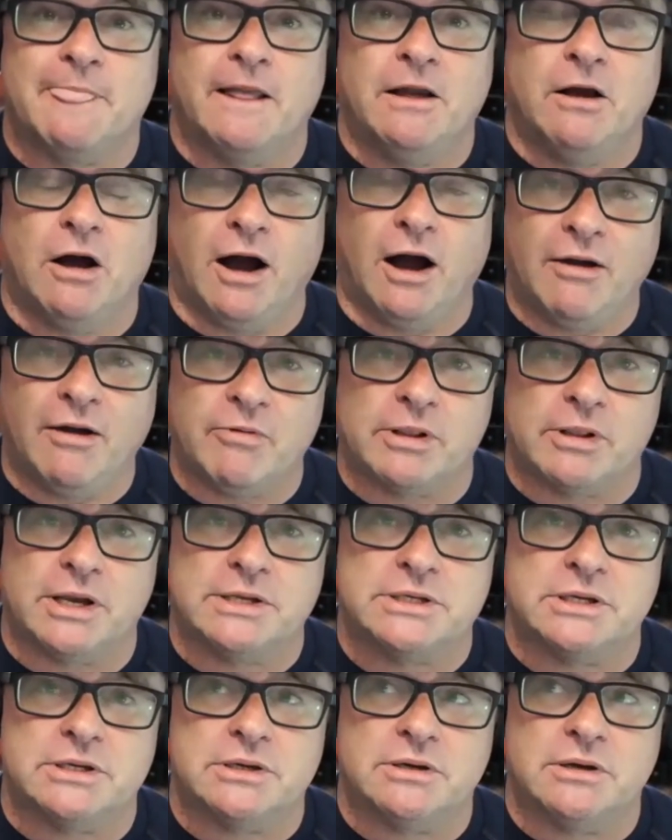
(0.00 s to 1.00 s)
I
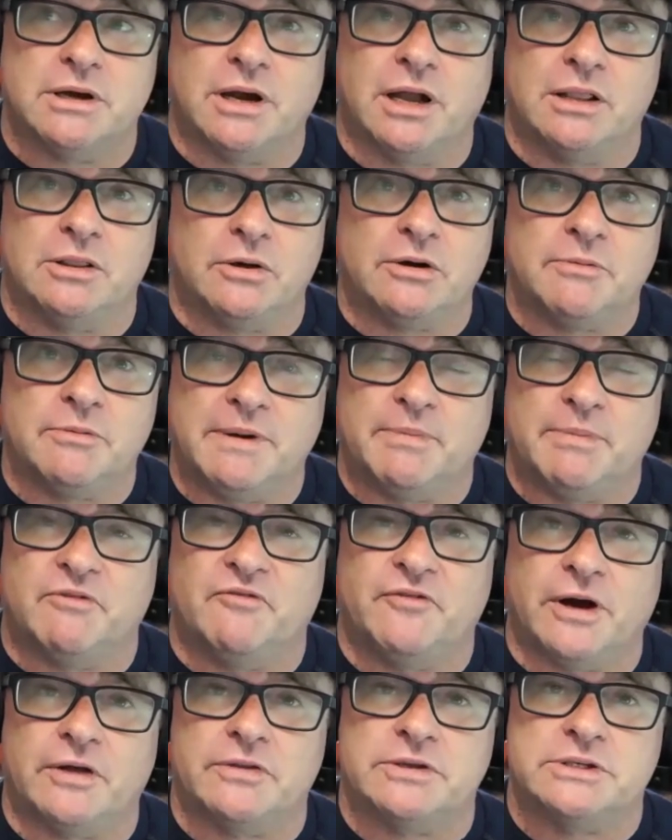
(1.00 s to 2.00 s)
realized that a lot of people
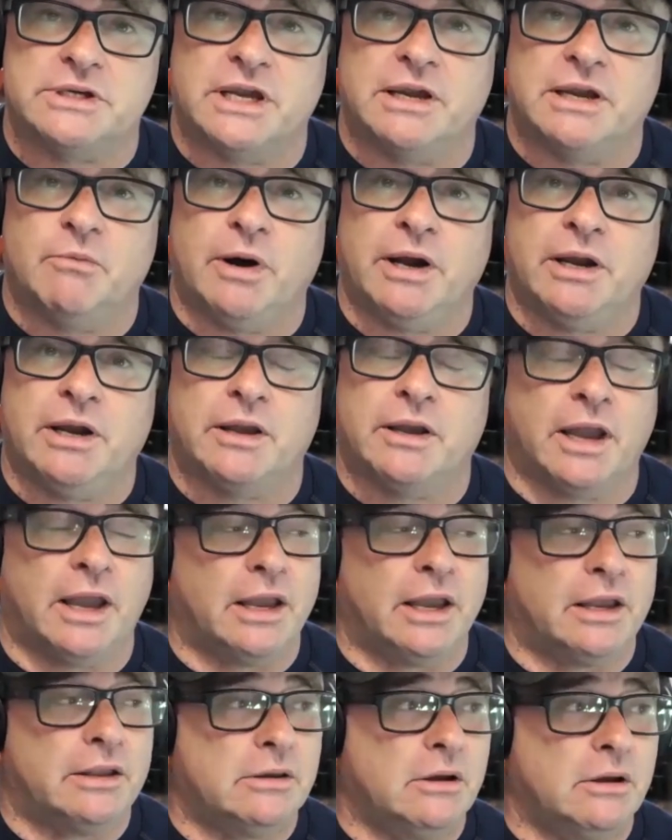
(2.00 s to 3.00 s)
felt the same way
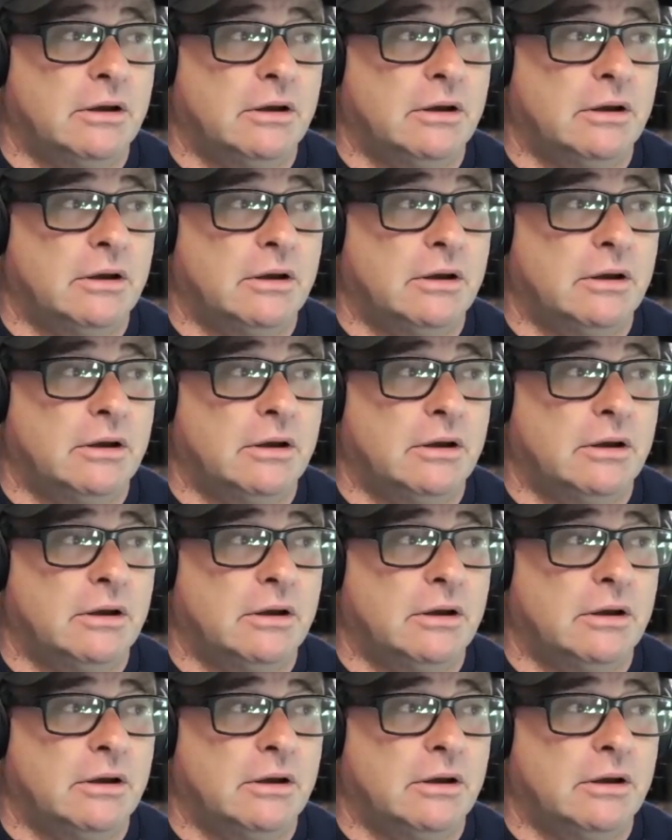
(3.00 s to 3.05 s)
and